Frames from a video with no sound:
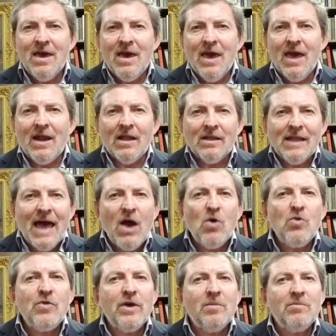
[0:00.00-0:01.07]
and allow
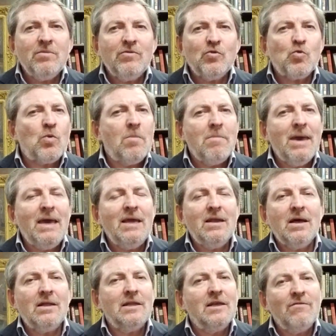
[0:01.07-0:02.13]
them to remain
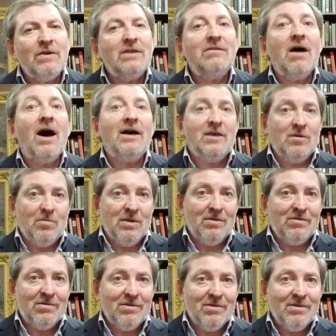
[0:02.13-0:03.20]
a living
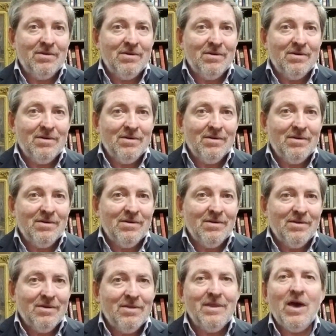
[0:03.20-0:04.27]
document
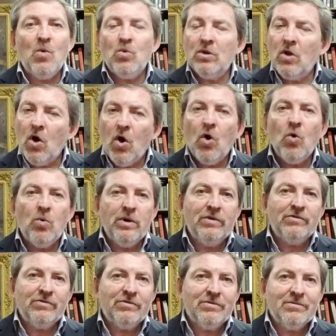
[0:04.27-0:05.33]
that will
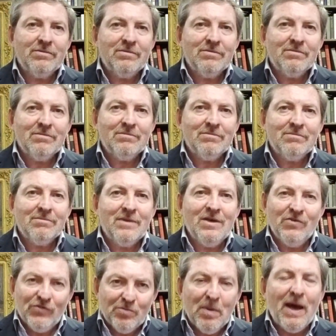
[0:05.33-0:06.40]
always
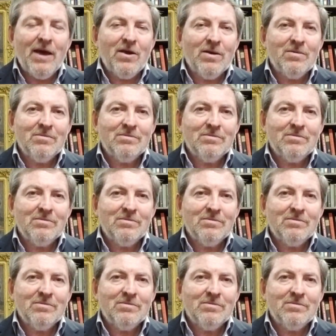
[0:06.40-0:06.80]
inspire.